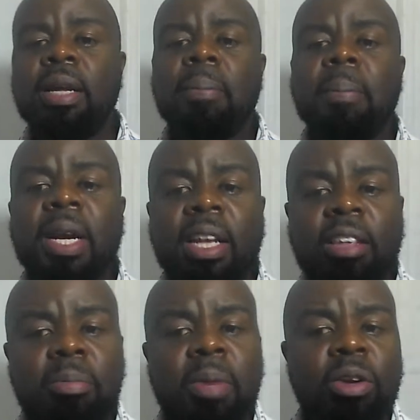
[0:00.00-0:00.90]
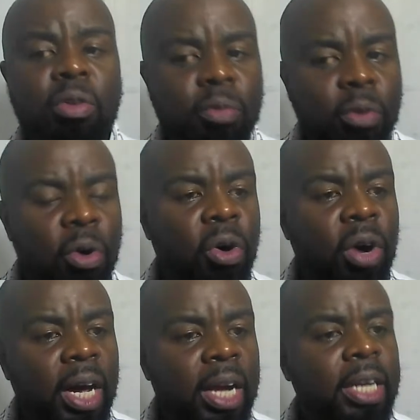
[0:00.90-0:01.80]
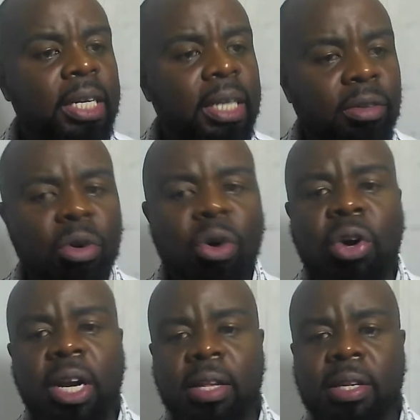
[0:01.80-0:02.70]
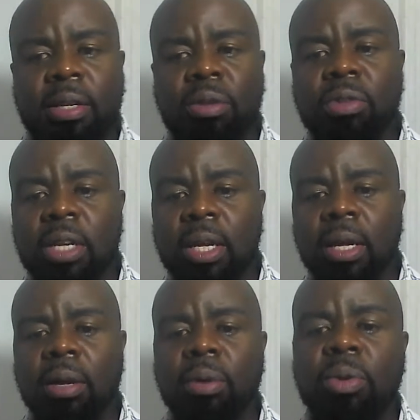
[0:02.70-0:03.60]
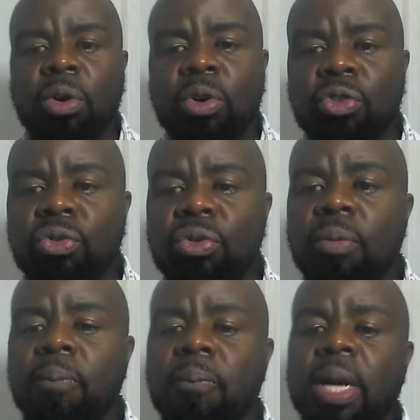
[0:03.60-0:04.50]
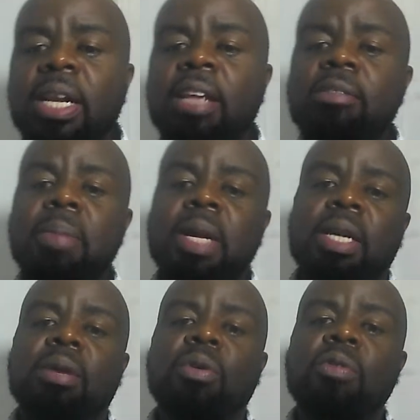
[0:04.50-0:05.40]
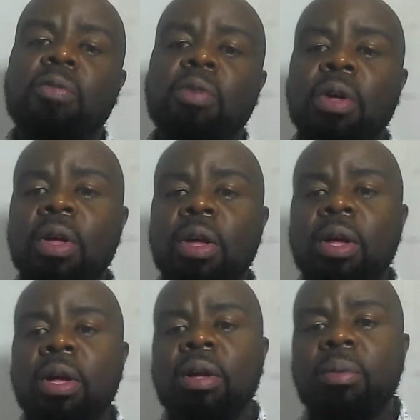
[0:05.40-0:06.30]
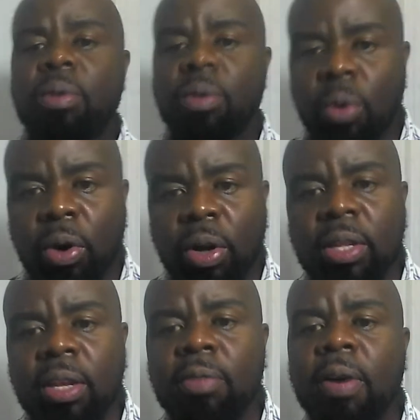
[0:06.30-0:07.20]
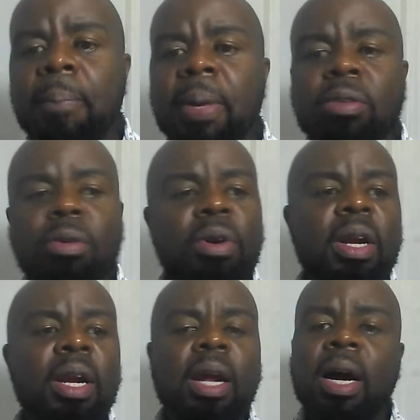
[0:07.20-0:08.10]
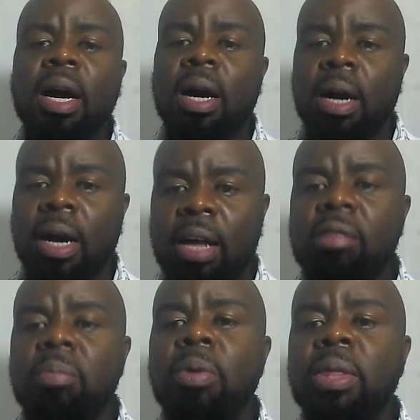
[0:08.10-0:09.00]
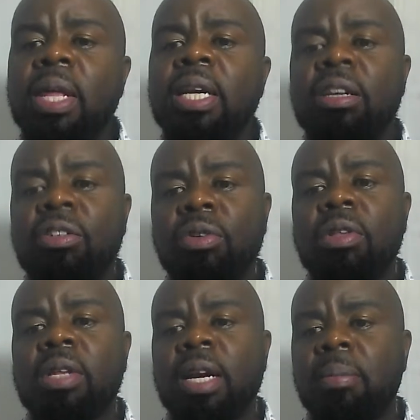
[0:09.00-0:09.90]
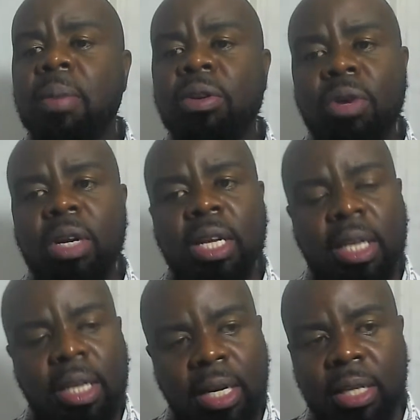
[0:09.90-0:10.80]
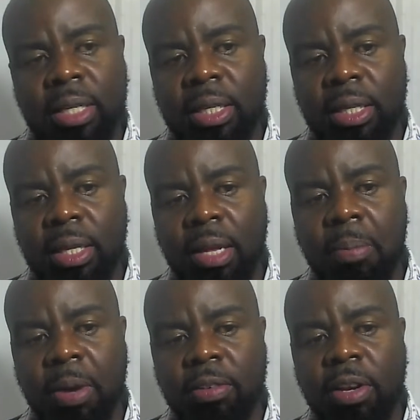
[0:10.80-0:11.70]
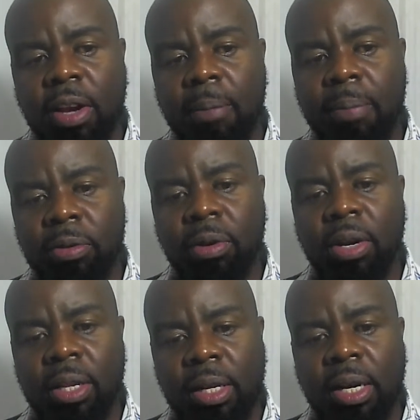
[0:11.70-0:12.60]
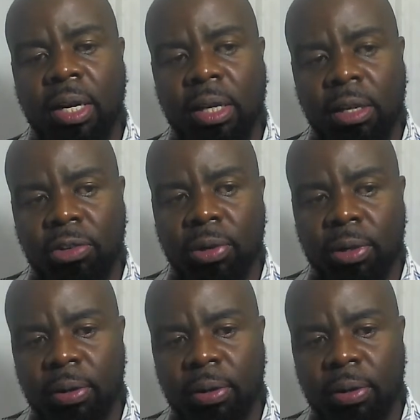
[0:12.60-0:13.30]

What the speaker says: Management of co-occurring disorders. You see, we go to management of if a person has both addictions and mental illness. Imagine a person has an addiction